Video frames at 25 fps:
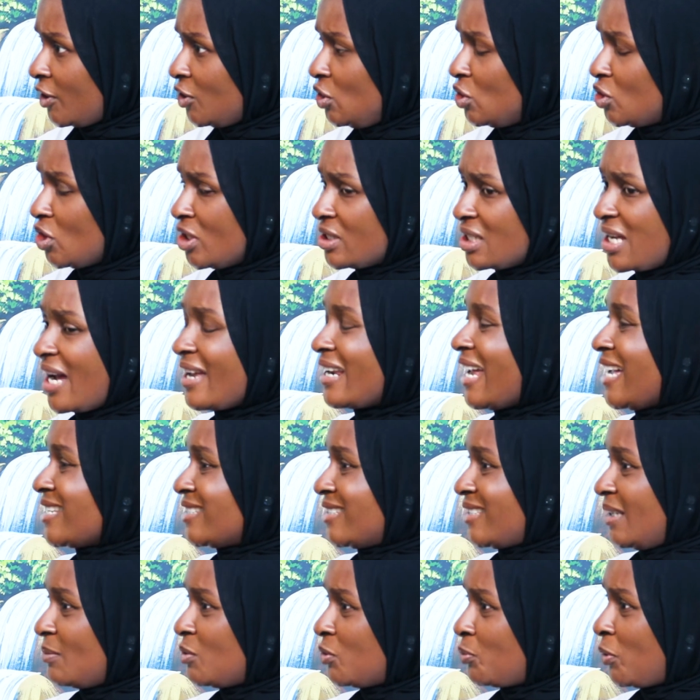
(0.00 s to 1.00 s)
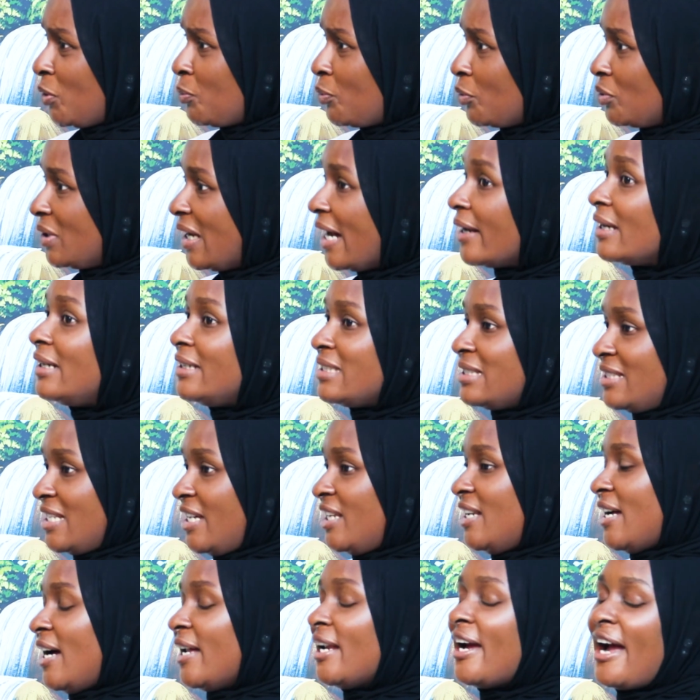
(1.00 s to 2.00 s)
you just can't accept people that they
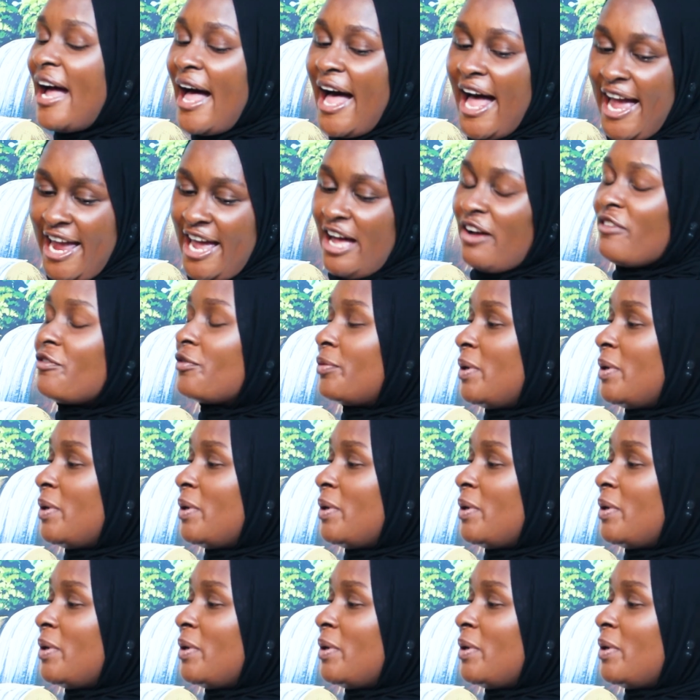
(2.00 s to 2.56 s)
said that i have